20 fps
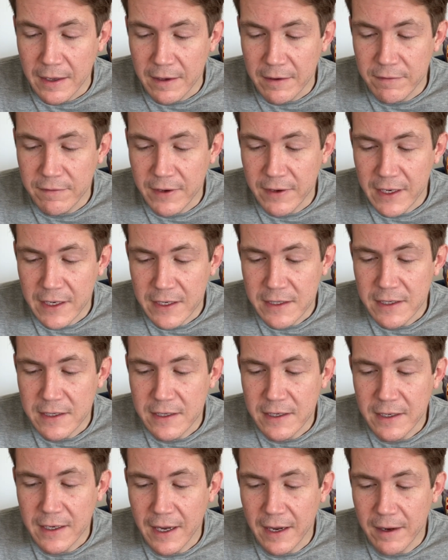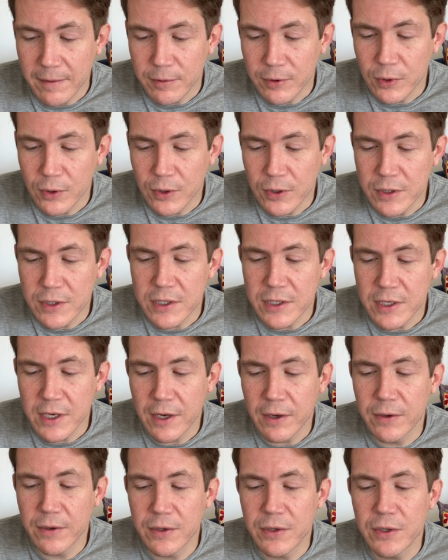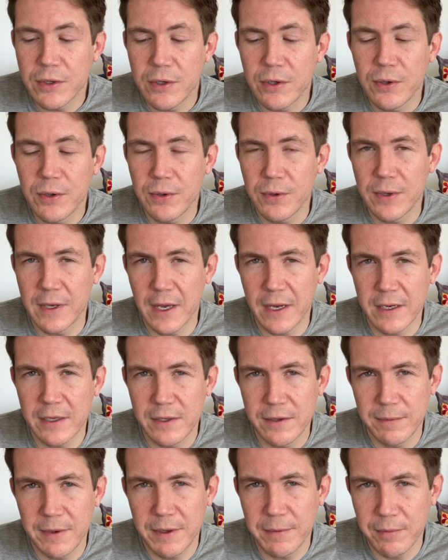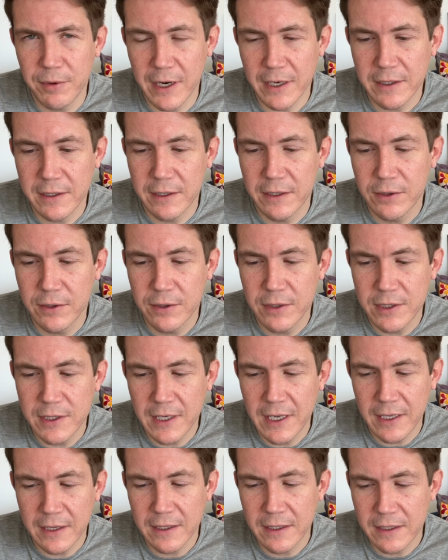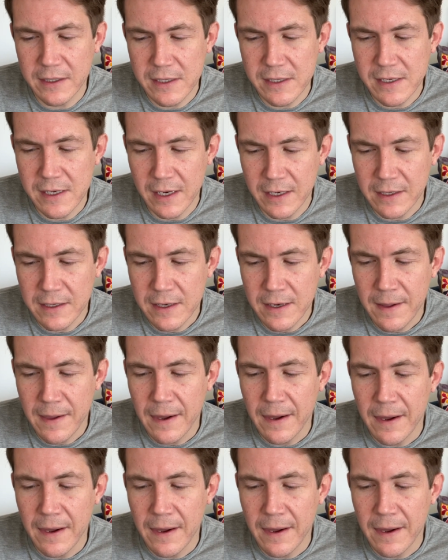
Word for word: Venus is in Capricorn, so you like to be practical and to get things done.